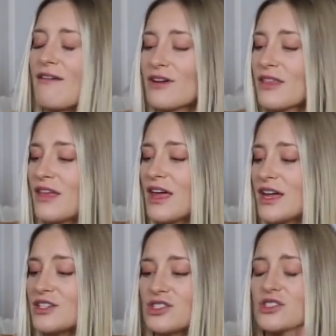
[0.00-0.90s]

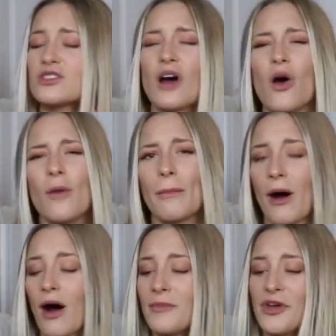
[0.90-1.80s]
everything is just so
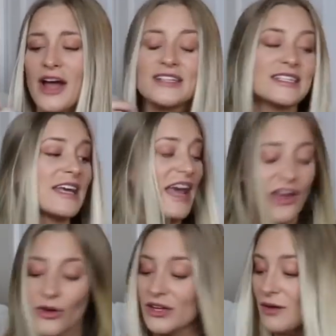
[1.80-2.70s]
bomb. You guys
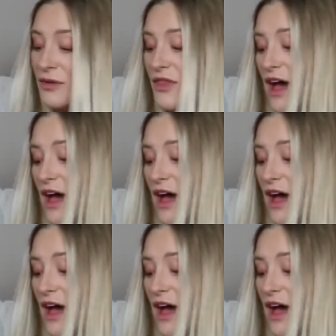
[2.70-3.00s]
killed it with